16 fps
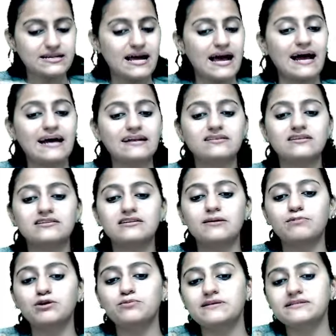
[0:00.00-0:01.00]
and the
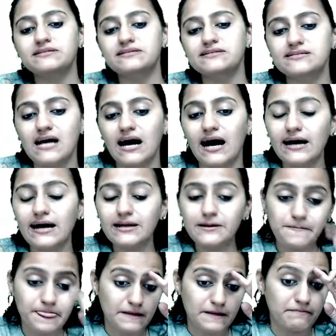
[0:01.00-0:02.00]
WBCs are
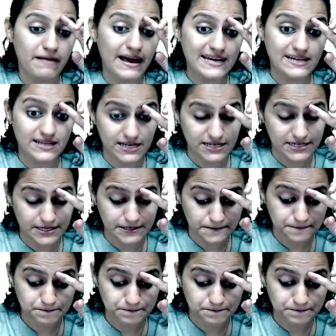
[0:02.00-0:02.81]
migrating.